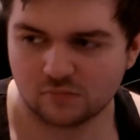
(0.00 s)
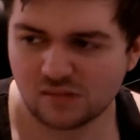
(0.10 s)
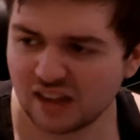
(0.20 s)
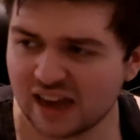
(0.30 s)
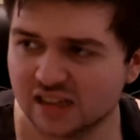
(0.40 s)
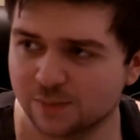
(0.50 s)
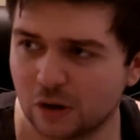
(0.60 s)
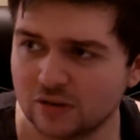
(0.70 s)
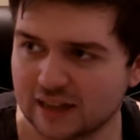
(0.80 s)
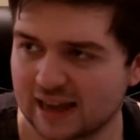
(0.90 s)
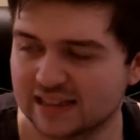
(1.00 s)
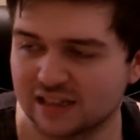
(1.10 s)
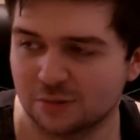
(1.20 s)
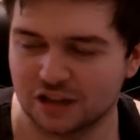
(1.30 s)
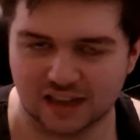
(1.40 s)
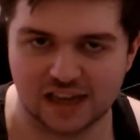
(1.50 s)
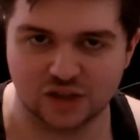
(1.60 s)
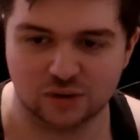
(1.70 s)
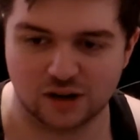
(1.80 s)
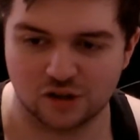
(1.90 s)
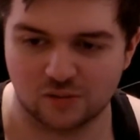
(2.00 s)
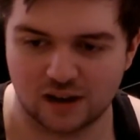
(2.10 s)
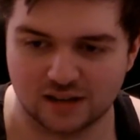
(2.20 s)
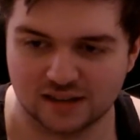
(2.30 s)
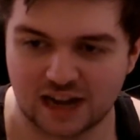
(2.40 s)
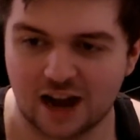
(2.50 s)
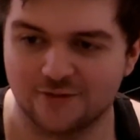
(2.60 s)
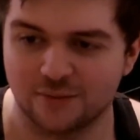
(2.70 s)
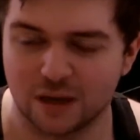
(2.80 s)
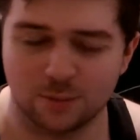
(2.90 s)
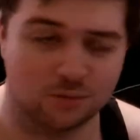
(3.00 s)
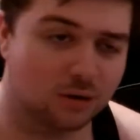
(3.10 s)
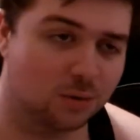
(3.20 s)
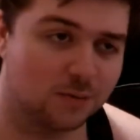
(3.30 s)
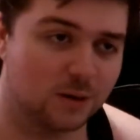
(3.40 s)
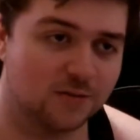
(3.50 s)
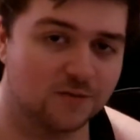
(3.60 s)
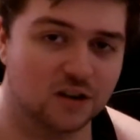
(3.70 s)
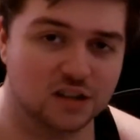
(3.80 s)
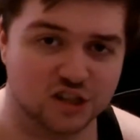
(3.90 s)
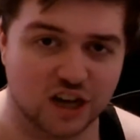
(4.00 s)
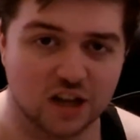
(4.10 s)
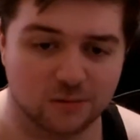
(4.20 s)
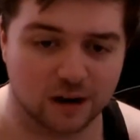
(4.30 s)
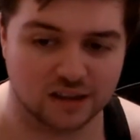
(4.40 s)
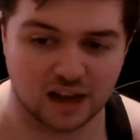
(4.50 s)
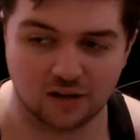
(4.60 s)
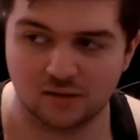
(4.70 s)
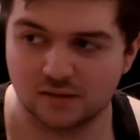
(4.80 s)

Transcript: I suppose that has to be the case, right? Otherwise, half the people will probably be in fucking jail right now.